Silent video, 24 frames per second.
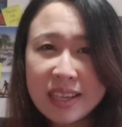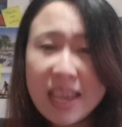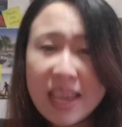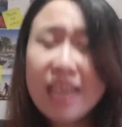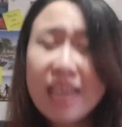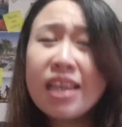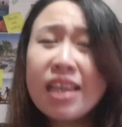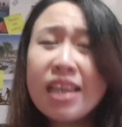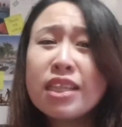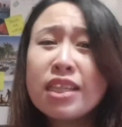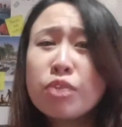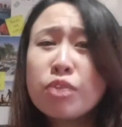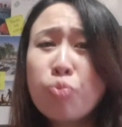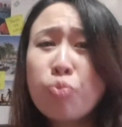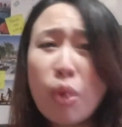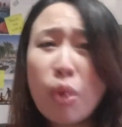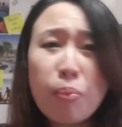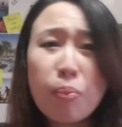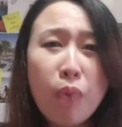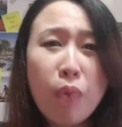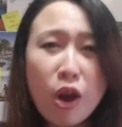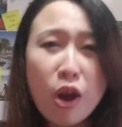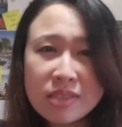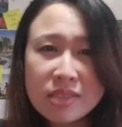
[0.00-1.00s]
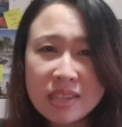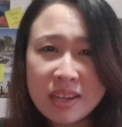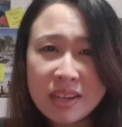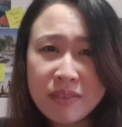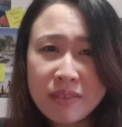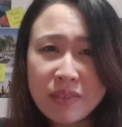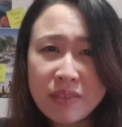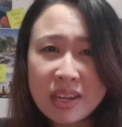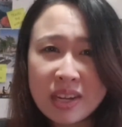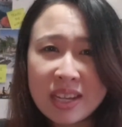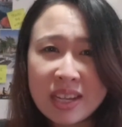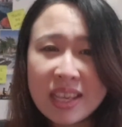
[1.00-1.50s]
it can spread
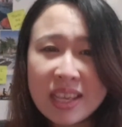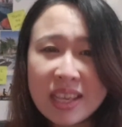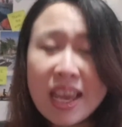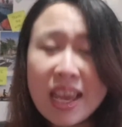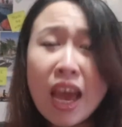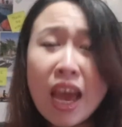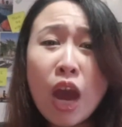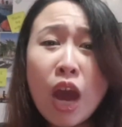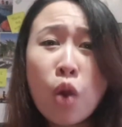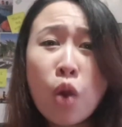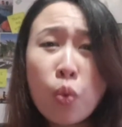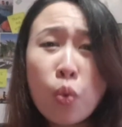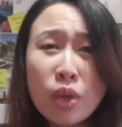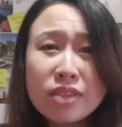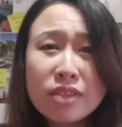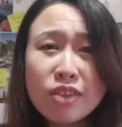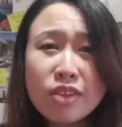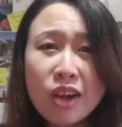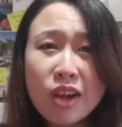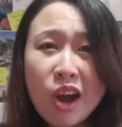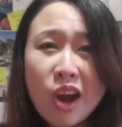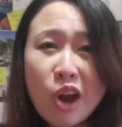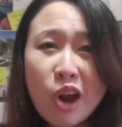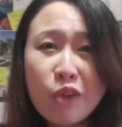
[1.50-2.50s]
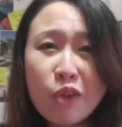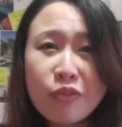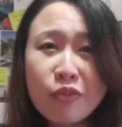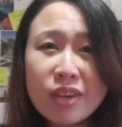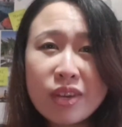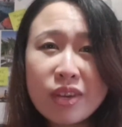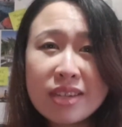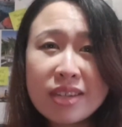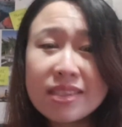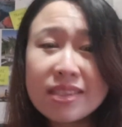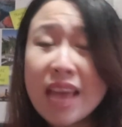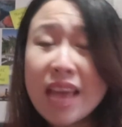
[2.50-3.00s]
positivity, raise your
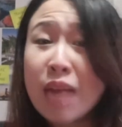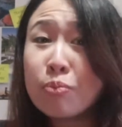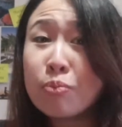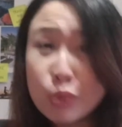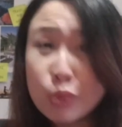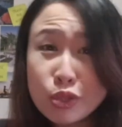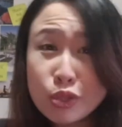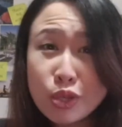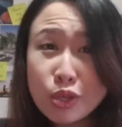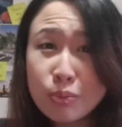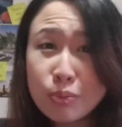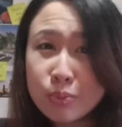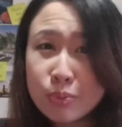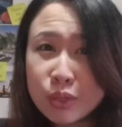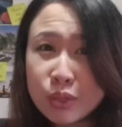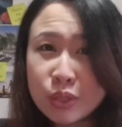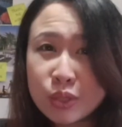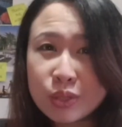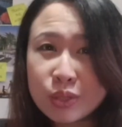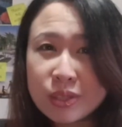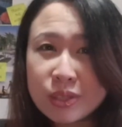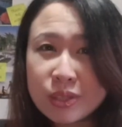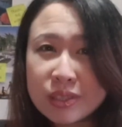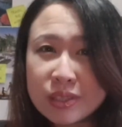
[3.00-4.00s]
confidence, and boost your mood.